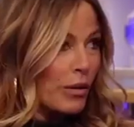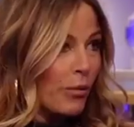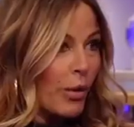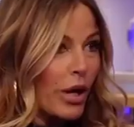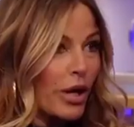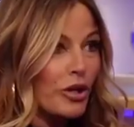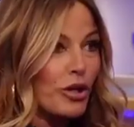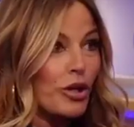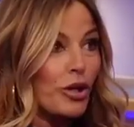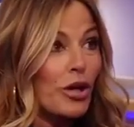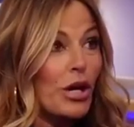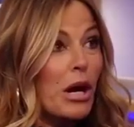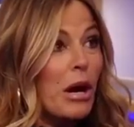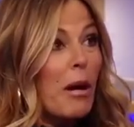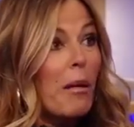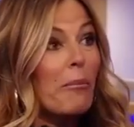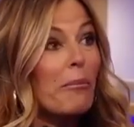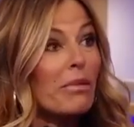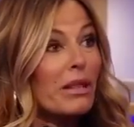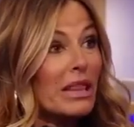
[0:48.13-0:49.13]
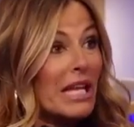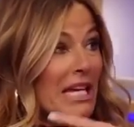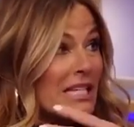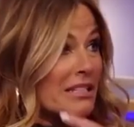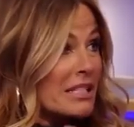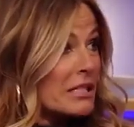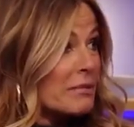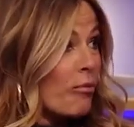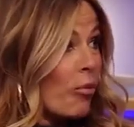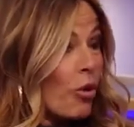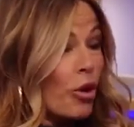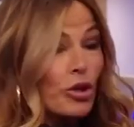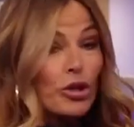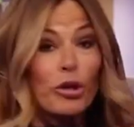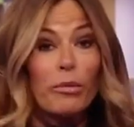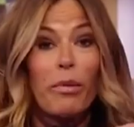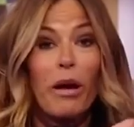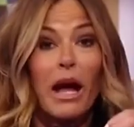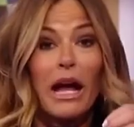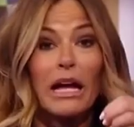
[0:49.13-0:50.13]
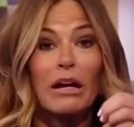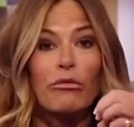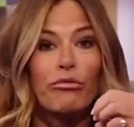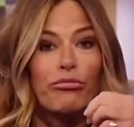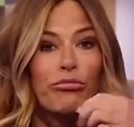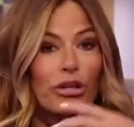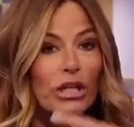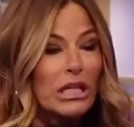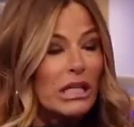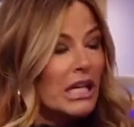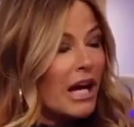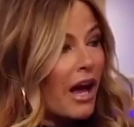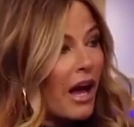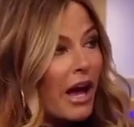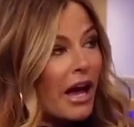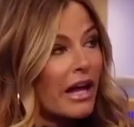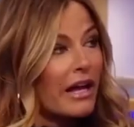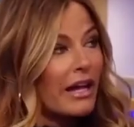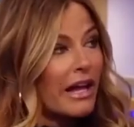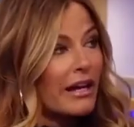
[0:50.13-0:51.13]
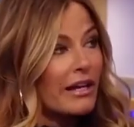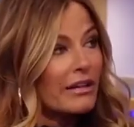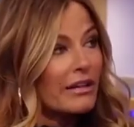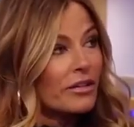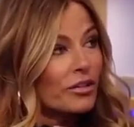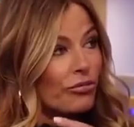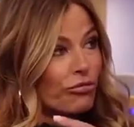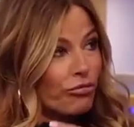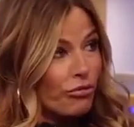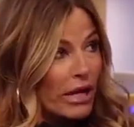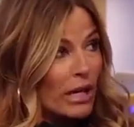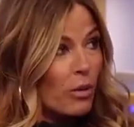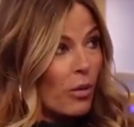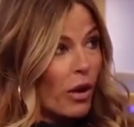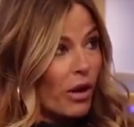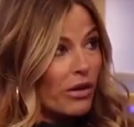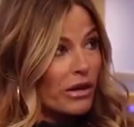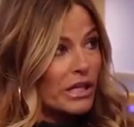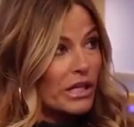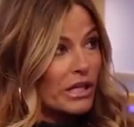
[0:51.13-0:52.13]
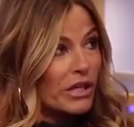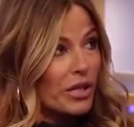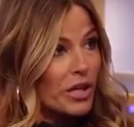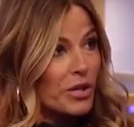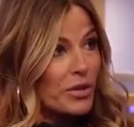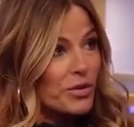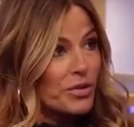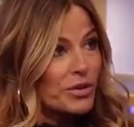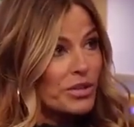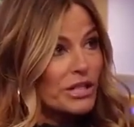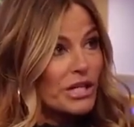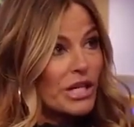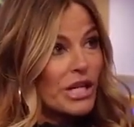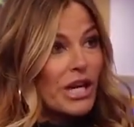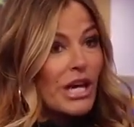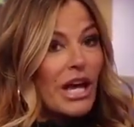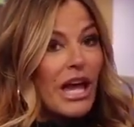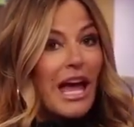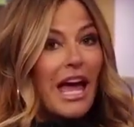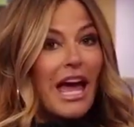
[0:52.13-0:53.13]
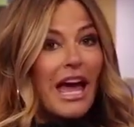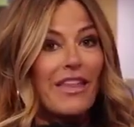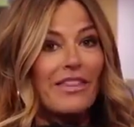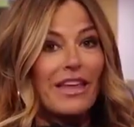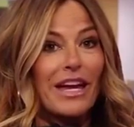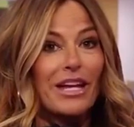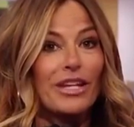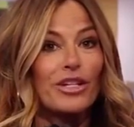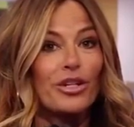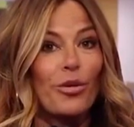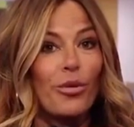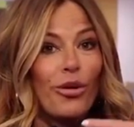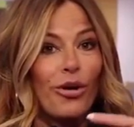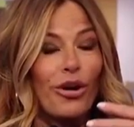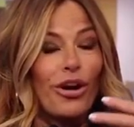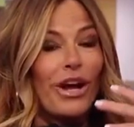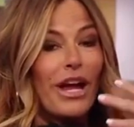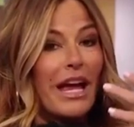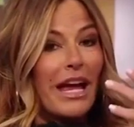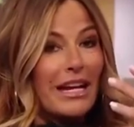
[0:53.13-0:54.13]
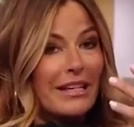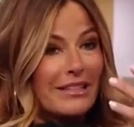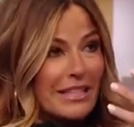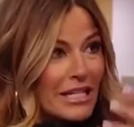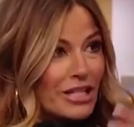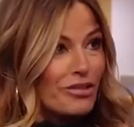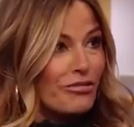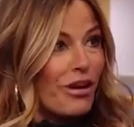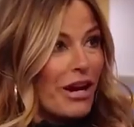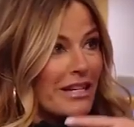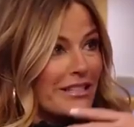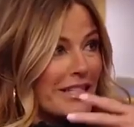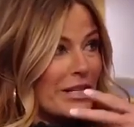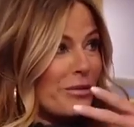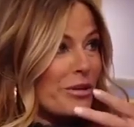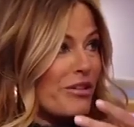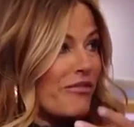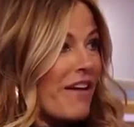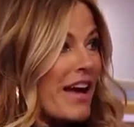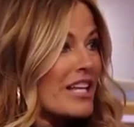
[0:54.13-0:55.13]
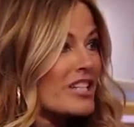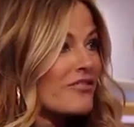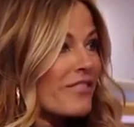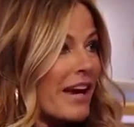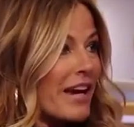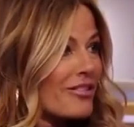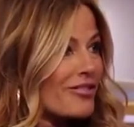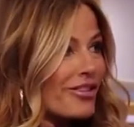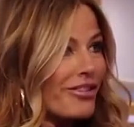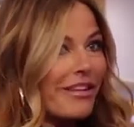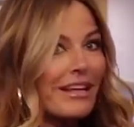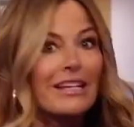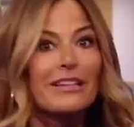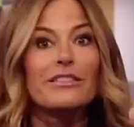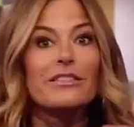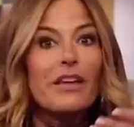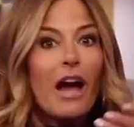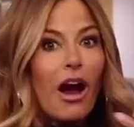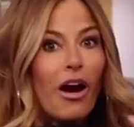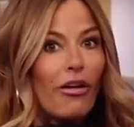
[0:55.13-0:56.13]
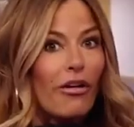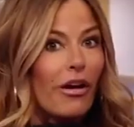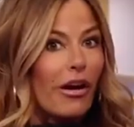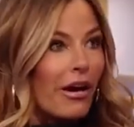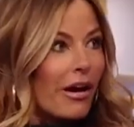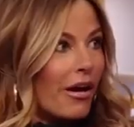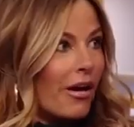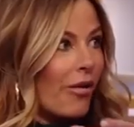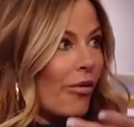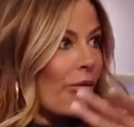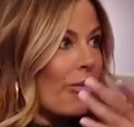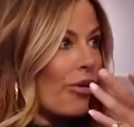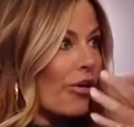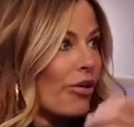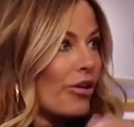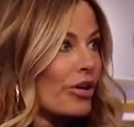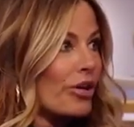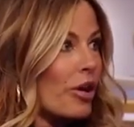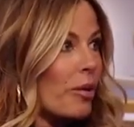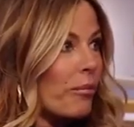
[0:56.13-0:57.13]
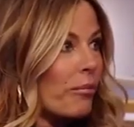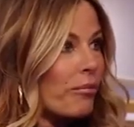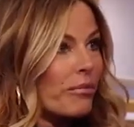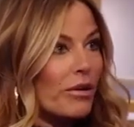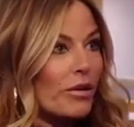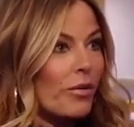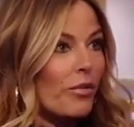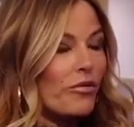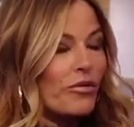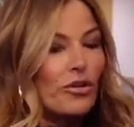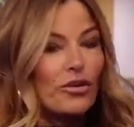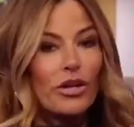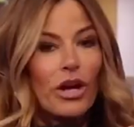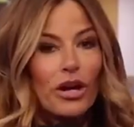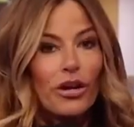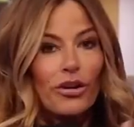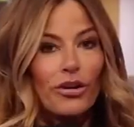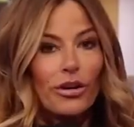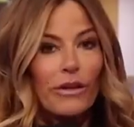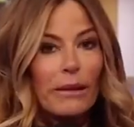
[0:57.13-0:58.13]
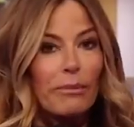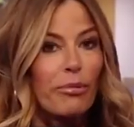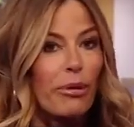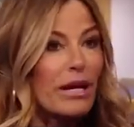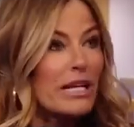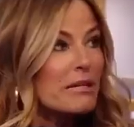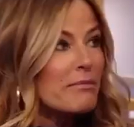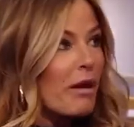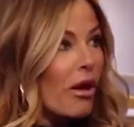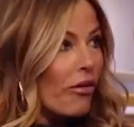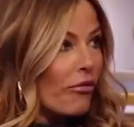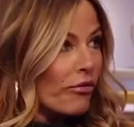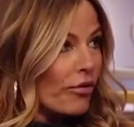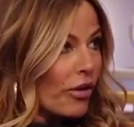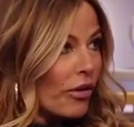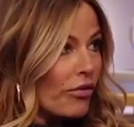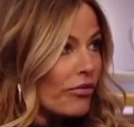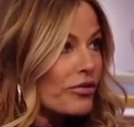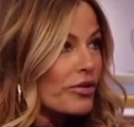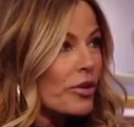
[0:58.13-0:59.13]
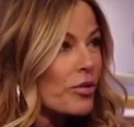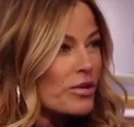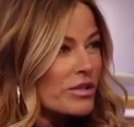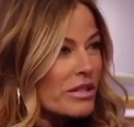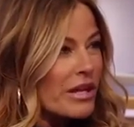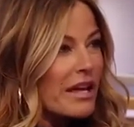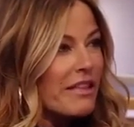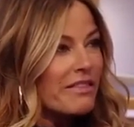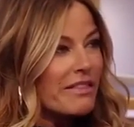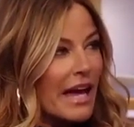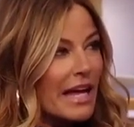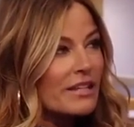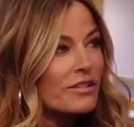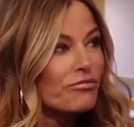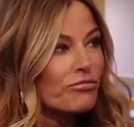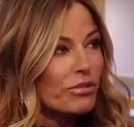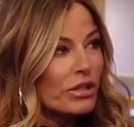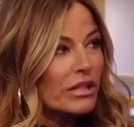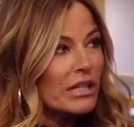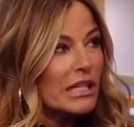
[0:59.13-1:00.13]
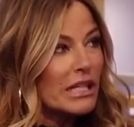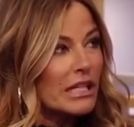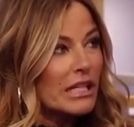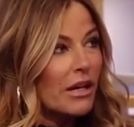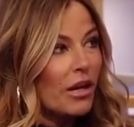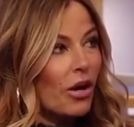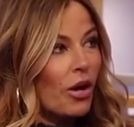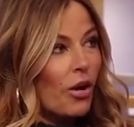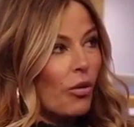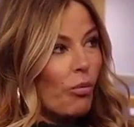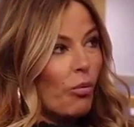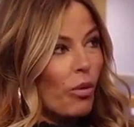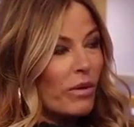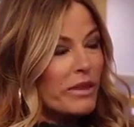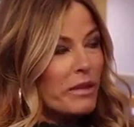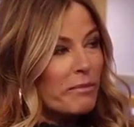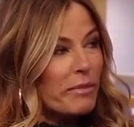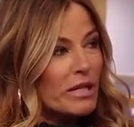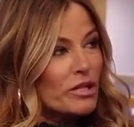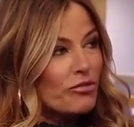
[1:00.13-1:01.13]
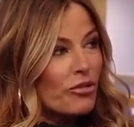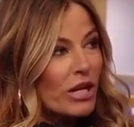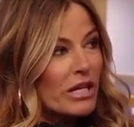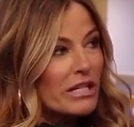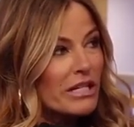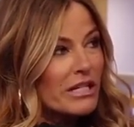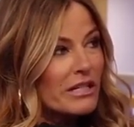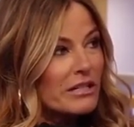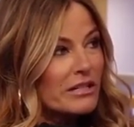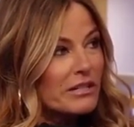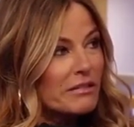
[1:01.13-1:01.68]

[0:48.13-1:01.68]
you're less is more. You're buying really high-end, great quality clothes, and then you're accessorizing with fast fashion, like Zara, or if you're younger, like Brandy Melville. So it's like that's really what the big trend is.